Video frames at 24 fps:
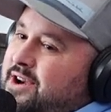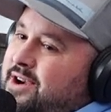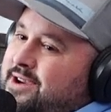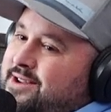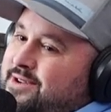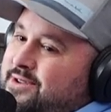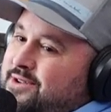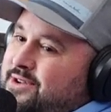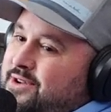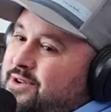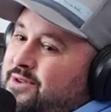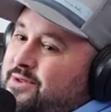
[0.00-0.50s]
I
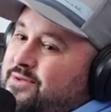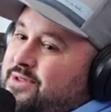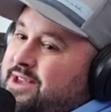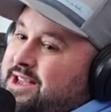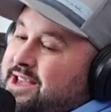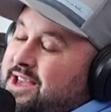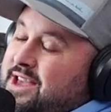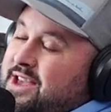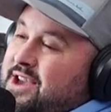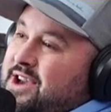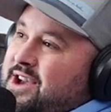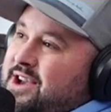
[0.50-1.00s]
don't know,
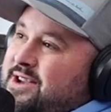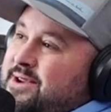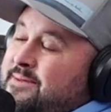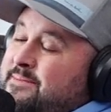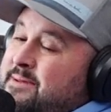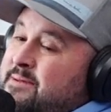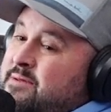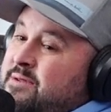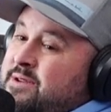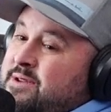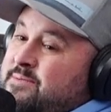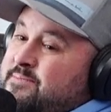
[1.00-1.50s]
like I
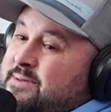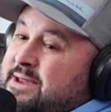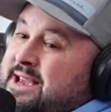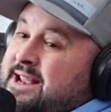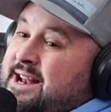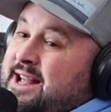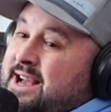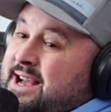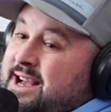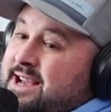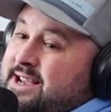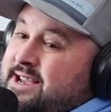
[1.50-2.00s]
remember it being
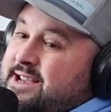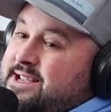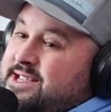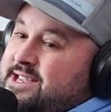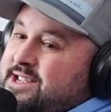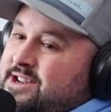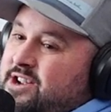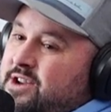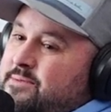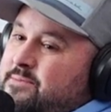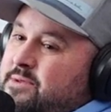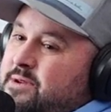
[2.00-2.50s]
August,
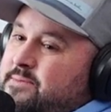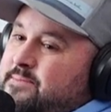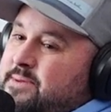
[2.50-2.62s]
and I